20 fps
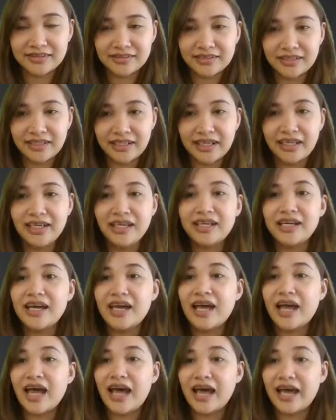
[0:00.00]
Okay,
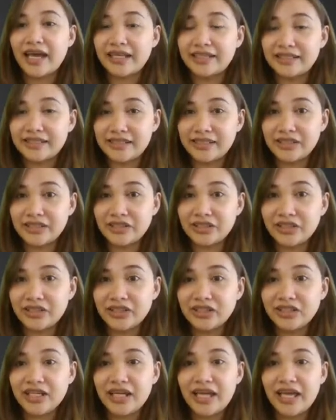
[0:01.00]

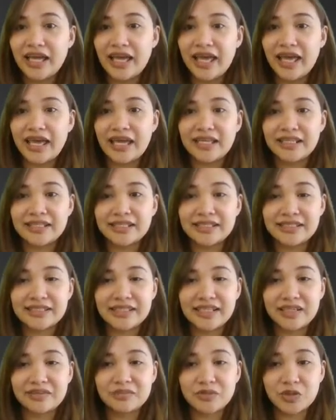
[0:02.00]
addition and
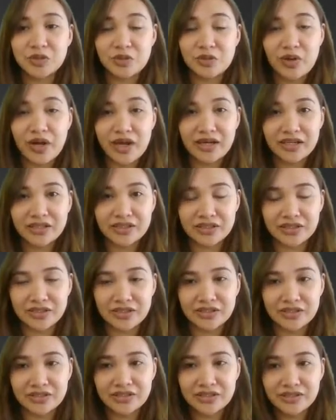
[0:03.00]

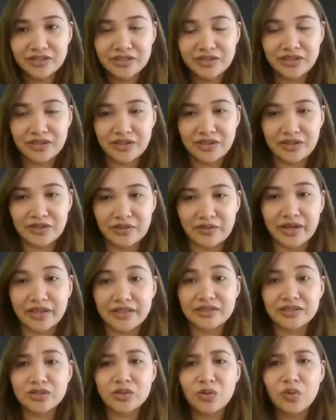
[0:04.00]
subtractions. All right,
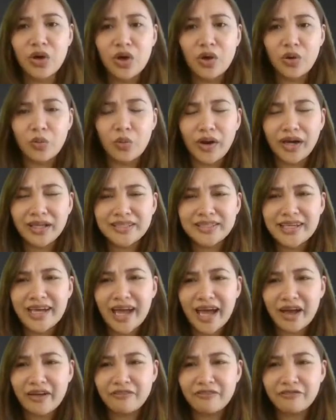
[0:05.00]
so what
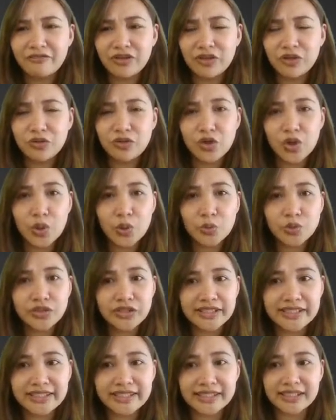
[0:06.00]
have we
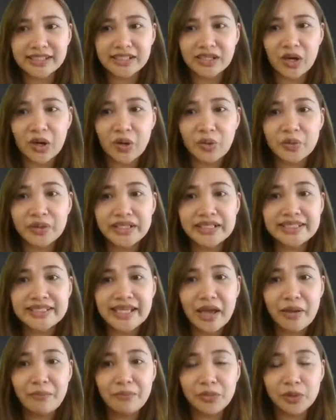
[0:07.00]
noticed in our
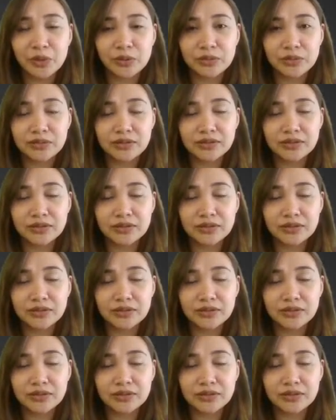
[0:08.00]
example?